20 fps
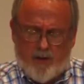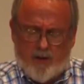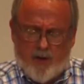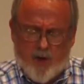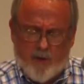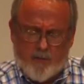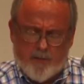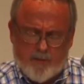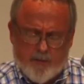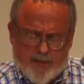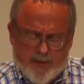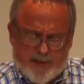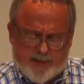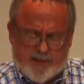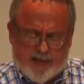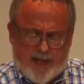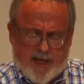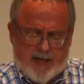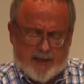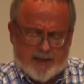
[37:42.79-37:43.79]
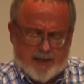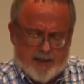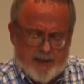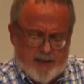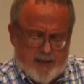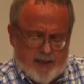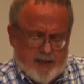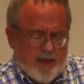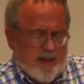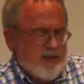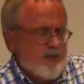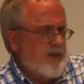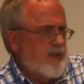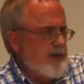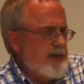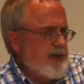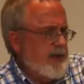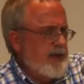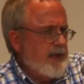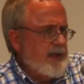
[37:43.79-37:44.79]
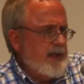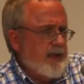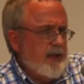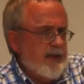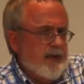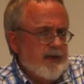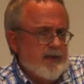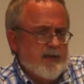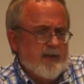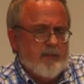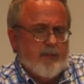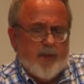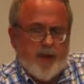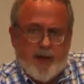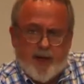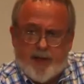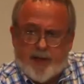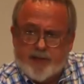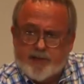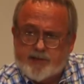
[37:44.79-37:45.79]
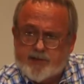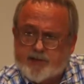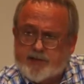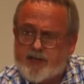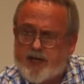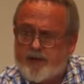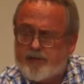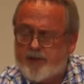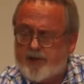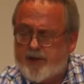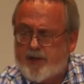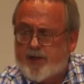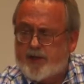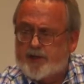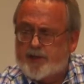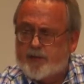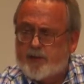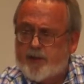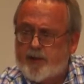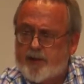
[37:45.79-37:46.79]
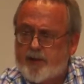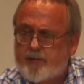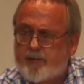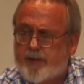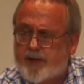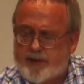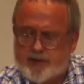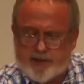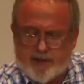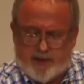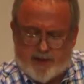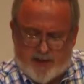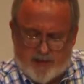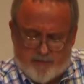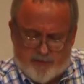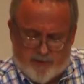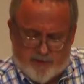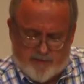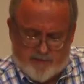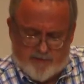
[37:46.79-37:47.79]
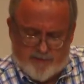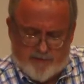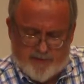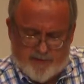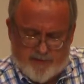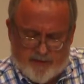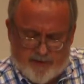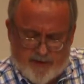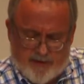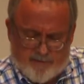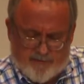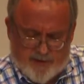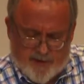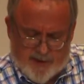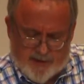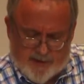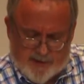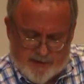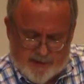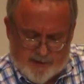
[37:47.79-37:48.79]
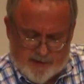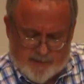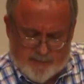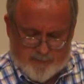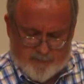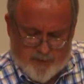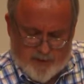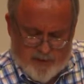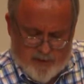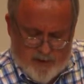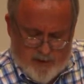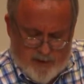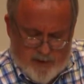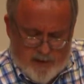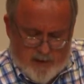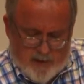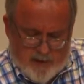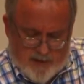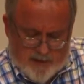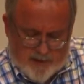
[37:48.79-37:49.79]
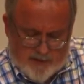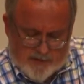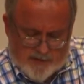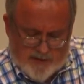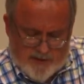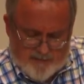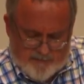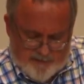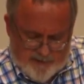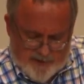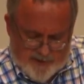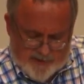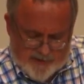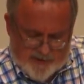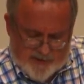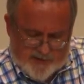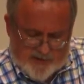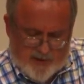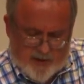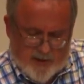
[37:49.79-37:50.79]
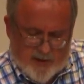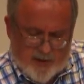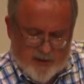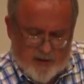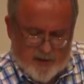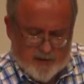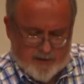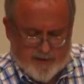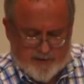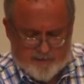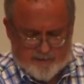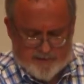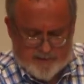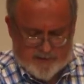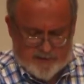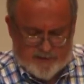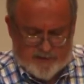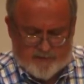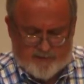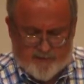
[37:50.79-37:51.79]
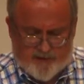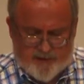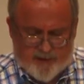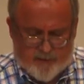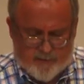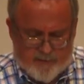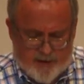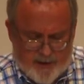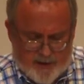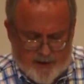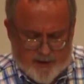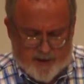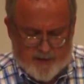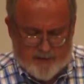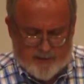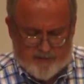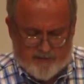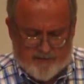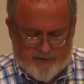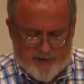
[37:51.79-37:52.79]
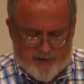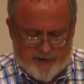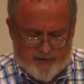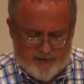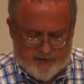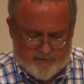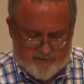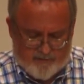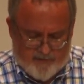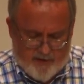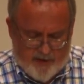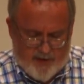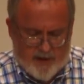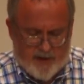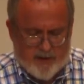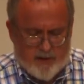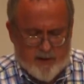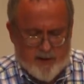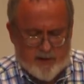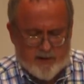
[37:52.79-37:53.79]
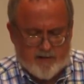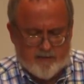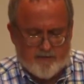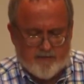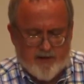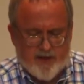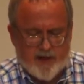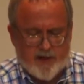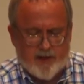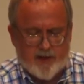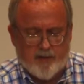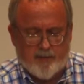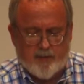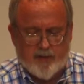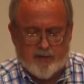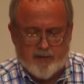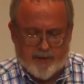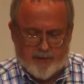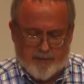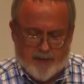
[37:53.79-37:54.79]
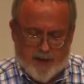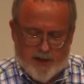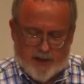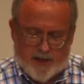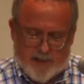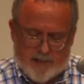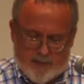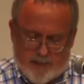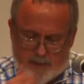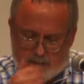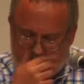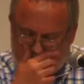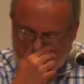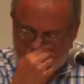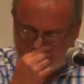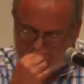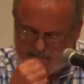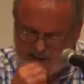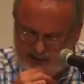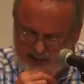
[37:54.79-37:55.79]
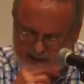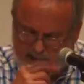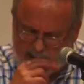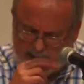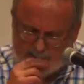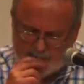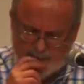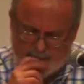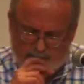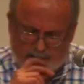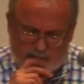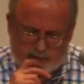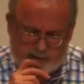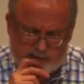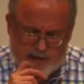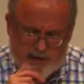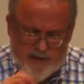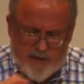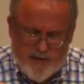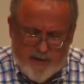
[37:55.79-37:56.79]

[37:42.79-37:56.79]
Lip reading: Open Meetings Act really depends, its application really depends on a couple of definitions. And those definitions are defining meeting, defining convening, and defining a public body. So let's kind of go through those.